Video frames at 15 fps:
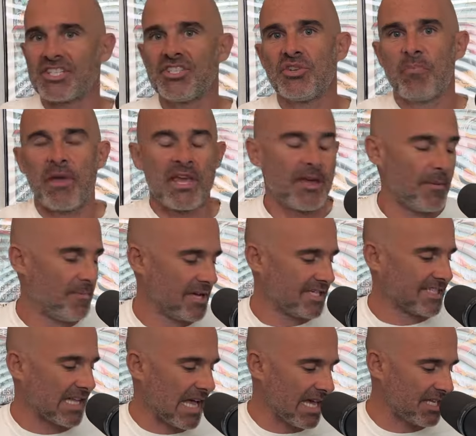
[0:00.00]
to do pick
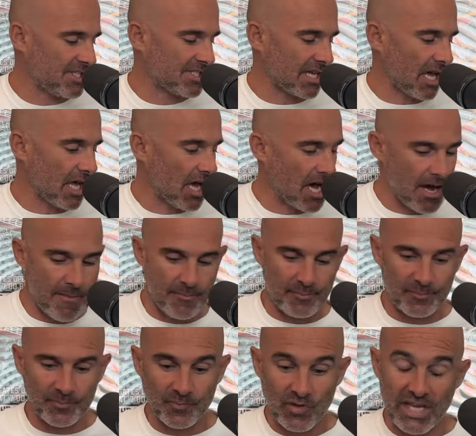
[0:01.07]
slides
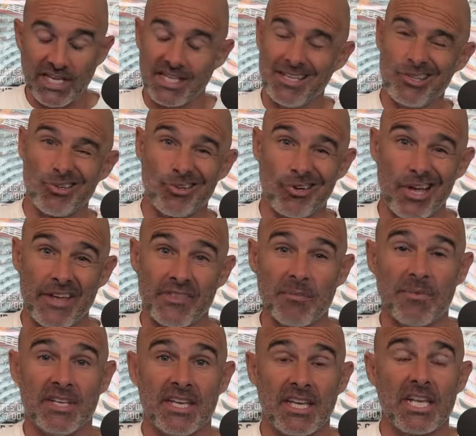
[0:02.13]
like either at the
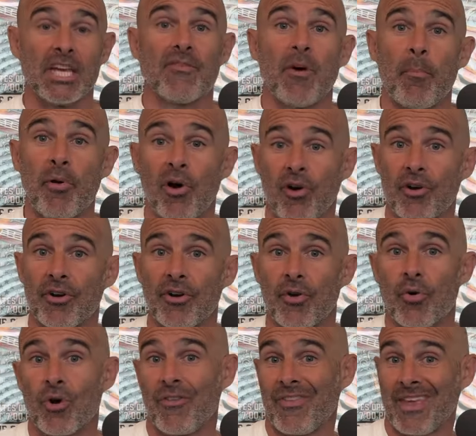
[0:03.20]
beginning of a part
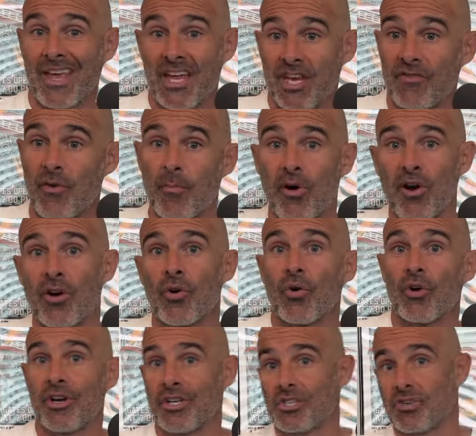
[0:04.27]
or at the end of a part
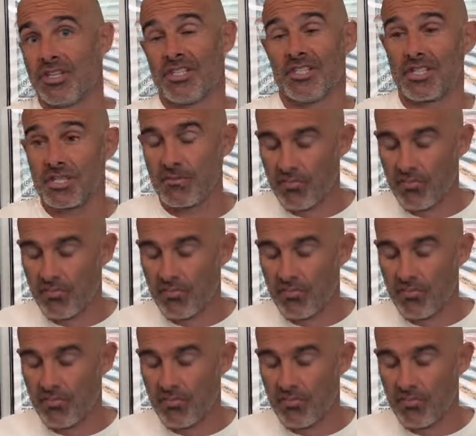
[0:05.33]
or at a transition